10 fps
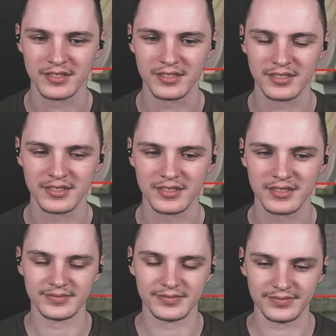
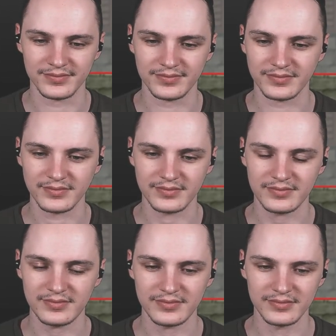
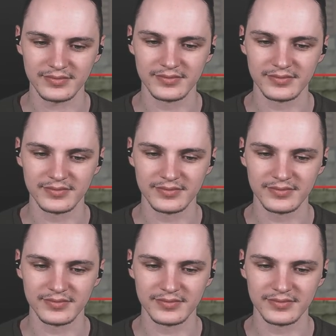No one is speaking in this clip.